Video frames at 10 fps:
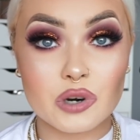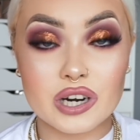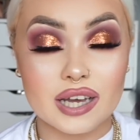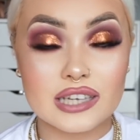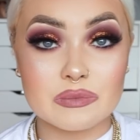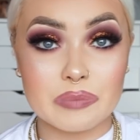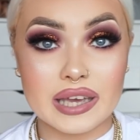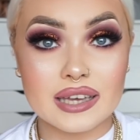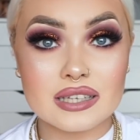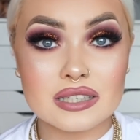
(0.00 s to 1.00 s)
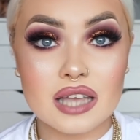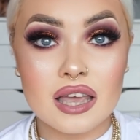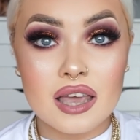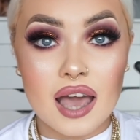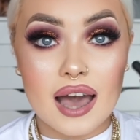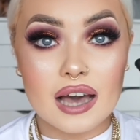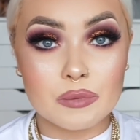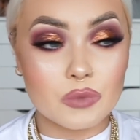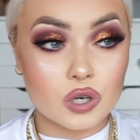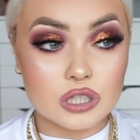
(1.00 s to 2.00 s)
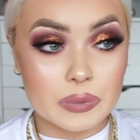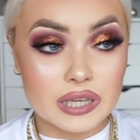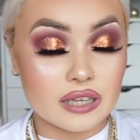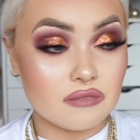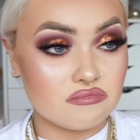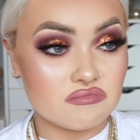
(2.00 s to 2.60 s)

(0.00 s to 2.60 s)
a nice base, or to be